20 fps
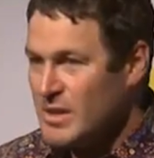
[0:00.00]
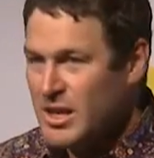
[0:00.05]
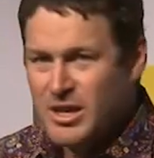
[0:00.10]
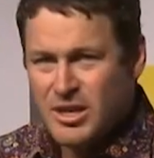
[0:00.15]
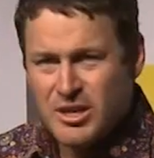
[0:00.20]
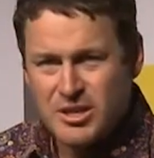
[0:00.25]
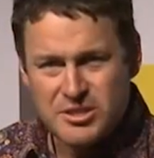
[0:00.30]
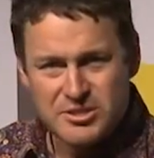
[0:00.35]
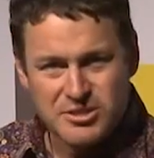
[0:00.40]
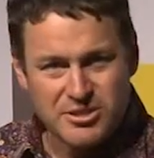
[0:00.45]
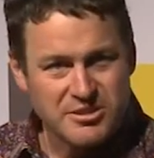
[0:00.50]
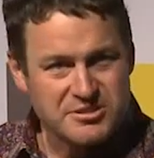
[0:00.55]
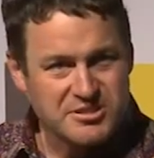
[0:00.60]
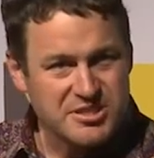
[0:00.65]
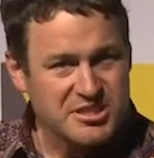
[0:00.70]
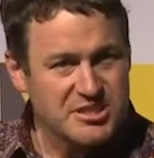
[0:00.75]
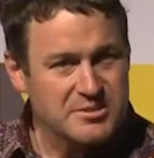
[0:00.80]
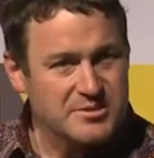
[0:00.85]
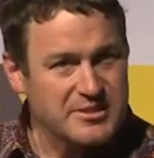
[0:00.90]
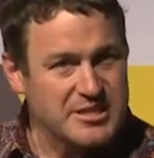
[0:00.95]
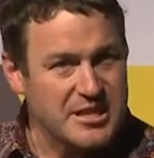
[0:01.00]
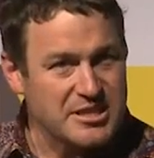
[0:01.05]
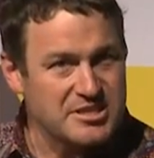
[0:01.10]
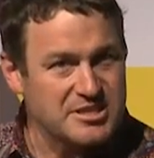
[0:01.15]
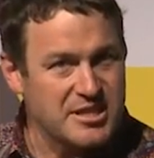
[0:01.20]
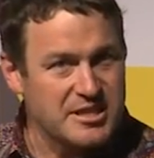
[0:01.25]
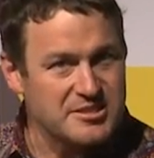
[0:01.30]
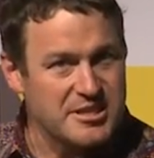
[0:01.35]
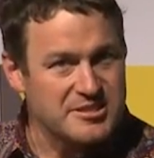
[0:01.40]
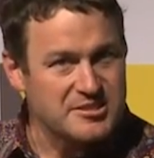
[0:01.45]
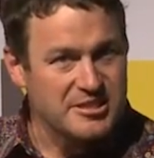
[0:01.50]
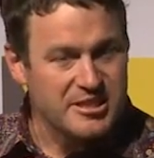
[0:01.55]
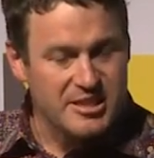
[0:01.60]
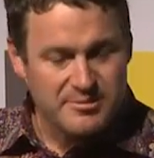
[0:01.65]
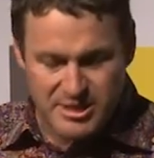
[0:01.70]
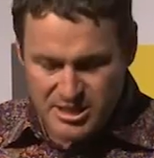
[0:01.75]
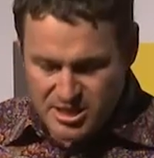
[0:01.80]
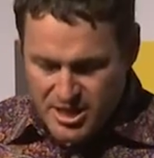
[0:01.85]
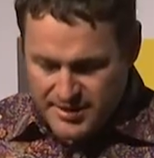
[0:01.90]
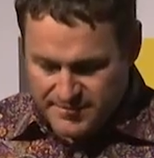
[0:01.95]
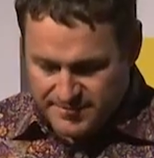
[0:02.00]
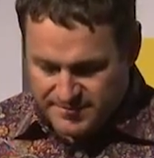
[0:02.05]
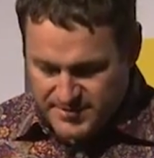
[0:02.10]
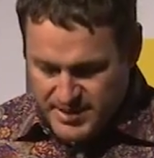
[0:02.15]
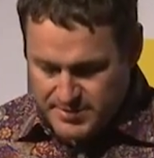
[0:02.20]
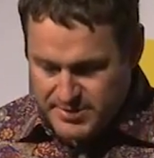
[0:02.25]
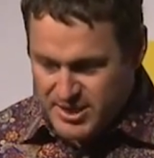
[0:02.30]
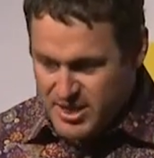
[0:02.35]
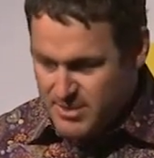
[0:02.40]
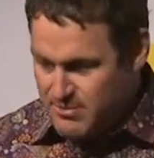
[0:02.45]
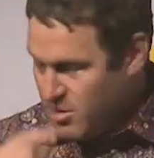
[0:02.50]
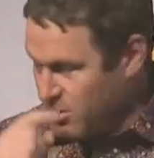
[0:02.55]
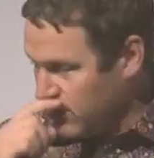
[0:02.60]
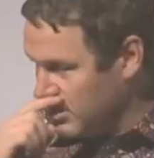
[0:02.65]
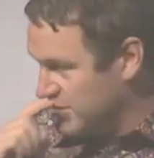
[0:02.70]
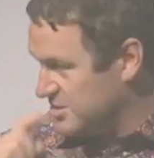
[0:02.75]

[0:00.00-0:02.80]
So systems of intelligence is a little bit like flipping the model.